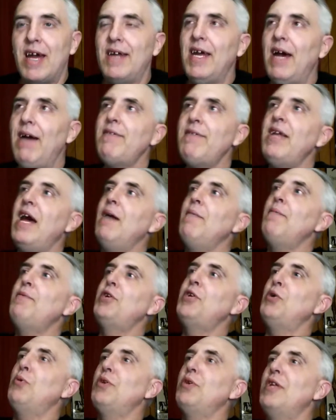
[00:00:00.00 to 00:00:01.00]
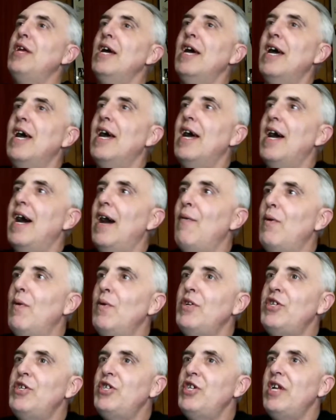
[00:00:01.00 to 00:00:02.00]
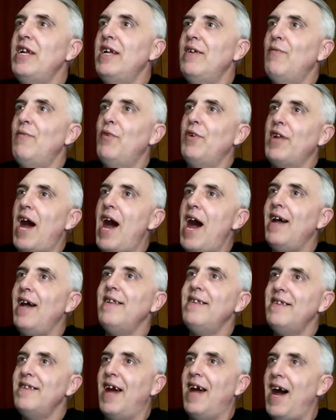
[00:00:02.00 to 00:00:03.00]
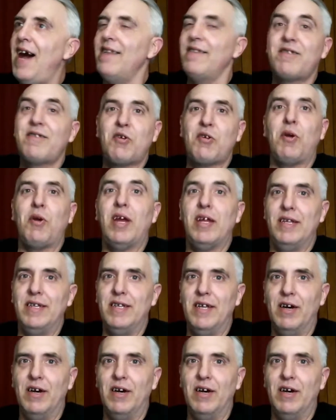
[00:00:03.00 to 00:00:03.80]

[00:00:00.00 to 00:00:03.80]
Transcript: Because every time she would, when she would on screen,